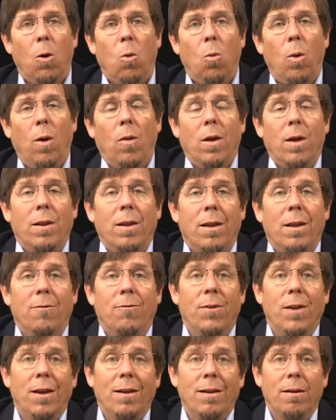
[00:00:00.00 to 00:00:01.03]
Well, uh,
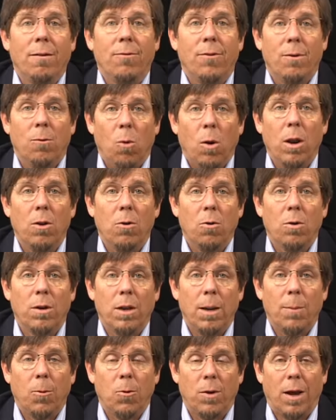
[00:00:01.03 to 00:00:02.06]
if you, if you want to do a
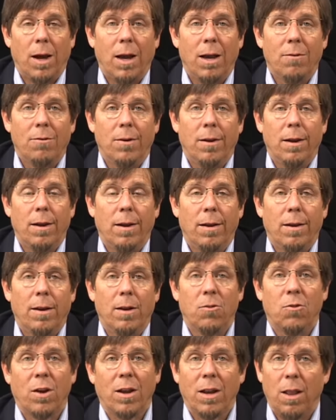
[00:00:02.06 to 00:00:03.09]
deeper dive and uh,
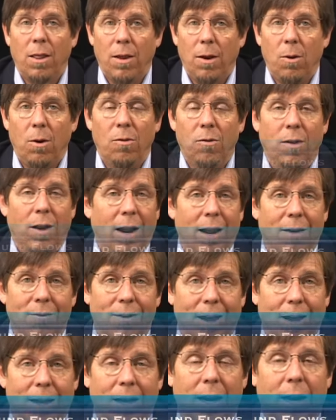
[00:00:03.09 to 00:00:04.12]
check into the areas that I have
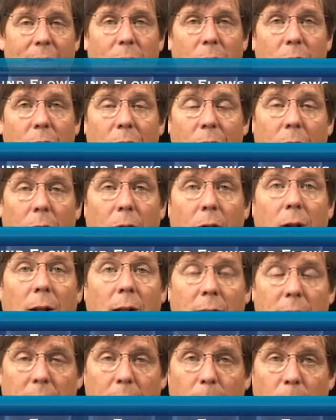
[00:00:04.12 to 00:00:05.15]
not covered, you can go to
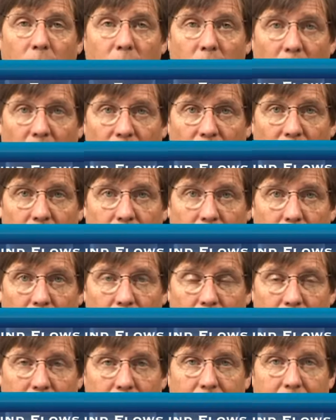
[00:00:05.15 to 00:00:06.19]

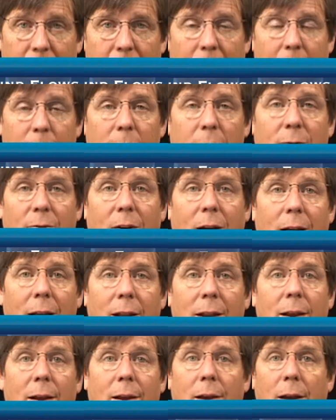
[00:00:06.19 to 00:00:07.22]
lipperusfundflows.com and
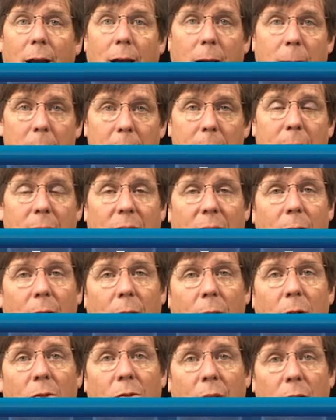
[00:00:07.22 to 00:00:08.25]
find maybe some of the
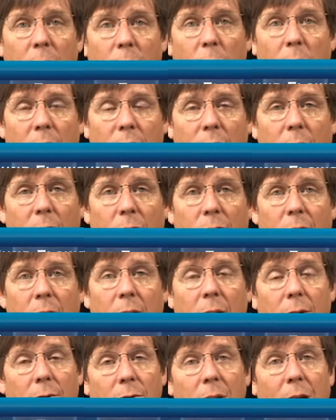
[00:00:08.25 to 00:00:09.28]
areas that you have interest
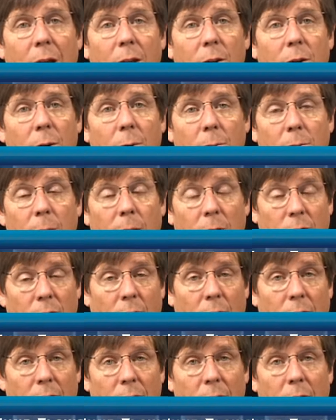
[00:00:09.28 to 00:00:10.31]
in. If not, you can meet,
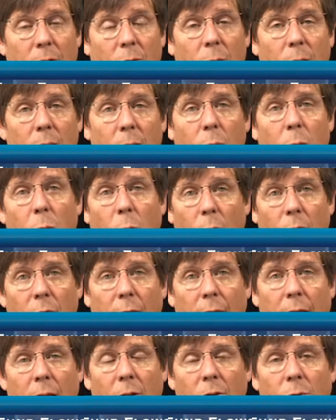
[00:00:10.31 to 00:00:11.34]
join us next week where one of the
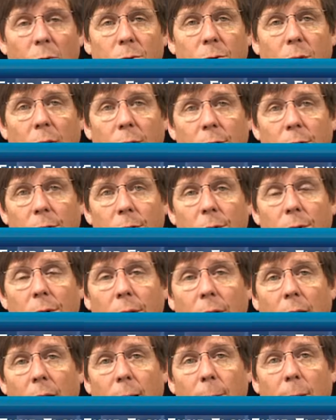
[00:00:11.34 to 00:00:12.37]
analysts will talk to you
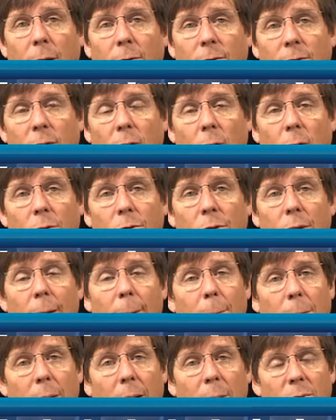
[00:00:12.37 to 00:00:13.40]
about flows.
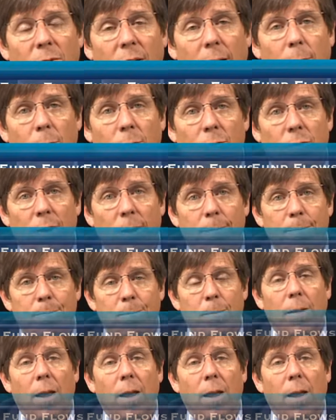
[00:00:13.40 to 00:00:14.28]
My name is Tom Roseen.